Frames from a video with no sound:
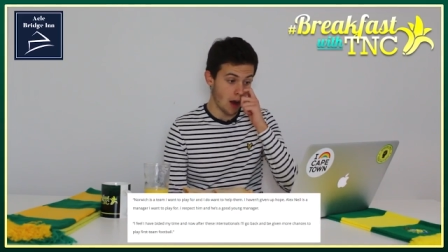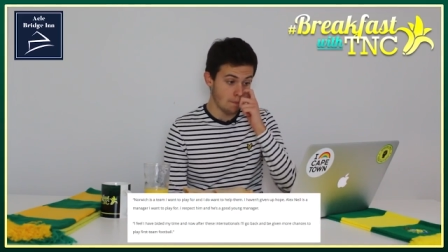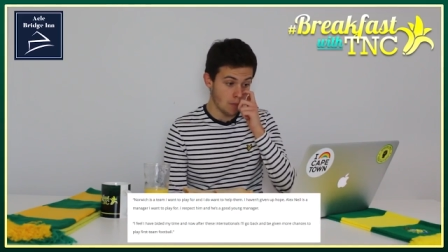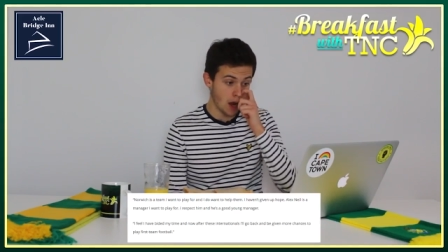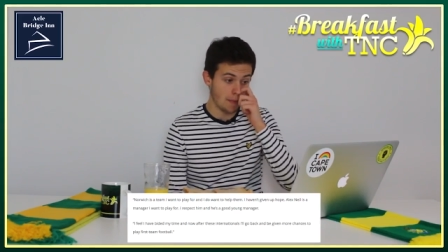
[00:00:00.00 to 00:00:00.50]

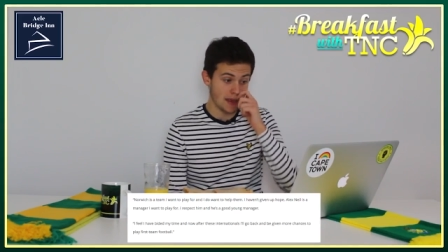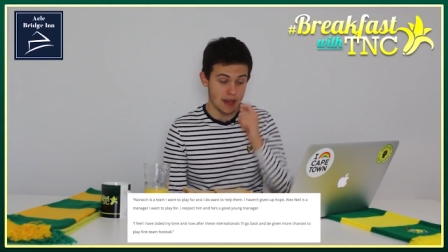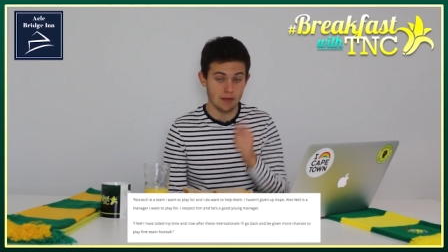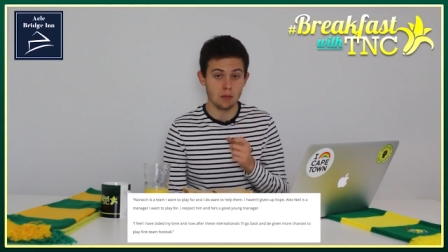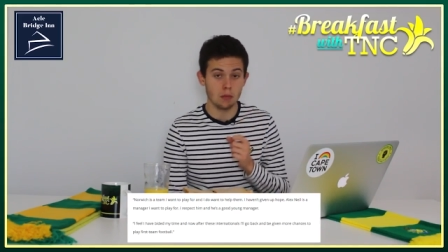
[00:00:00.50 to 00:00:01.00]
might be
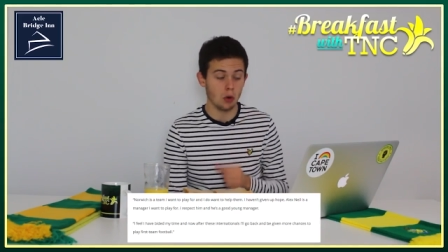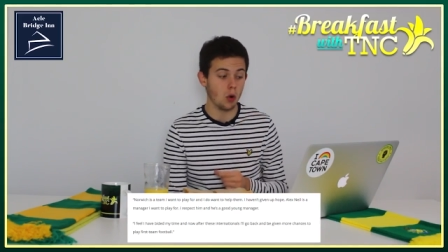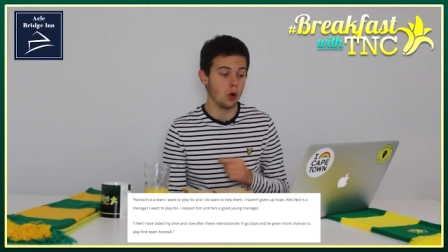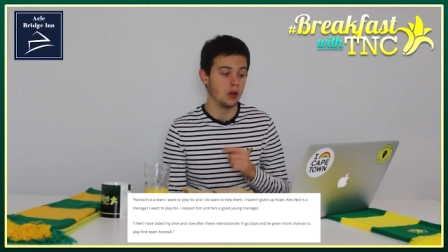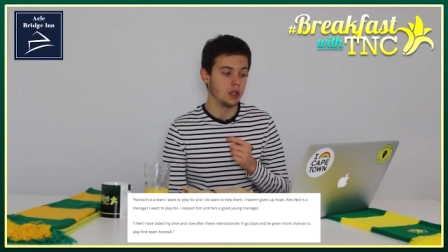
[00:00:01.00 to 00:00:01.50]
given
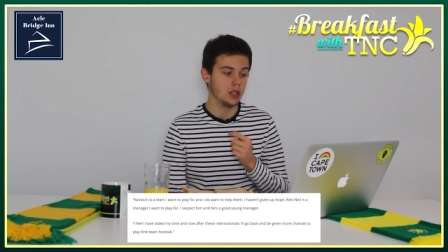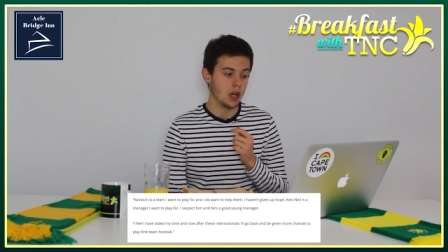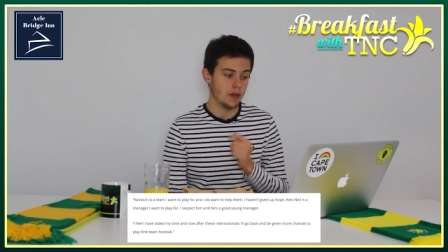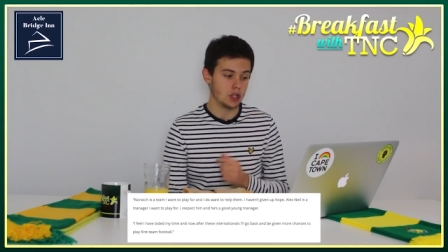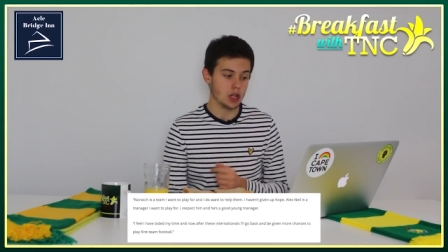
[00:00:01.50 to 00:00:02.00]
more
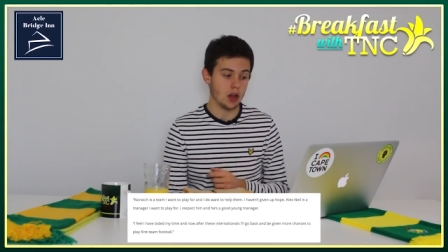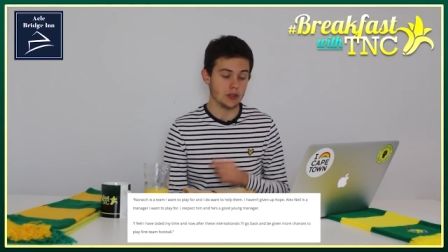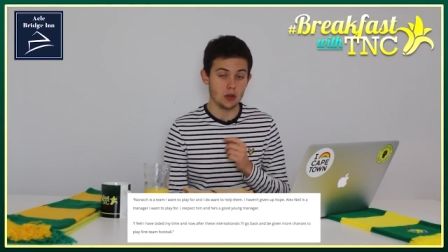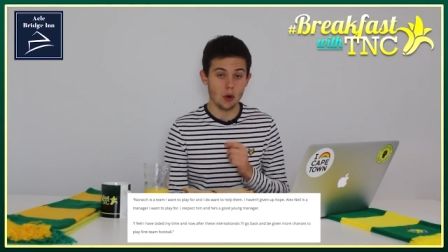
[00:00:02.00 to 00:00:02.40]
of a chance.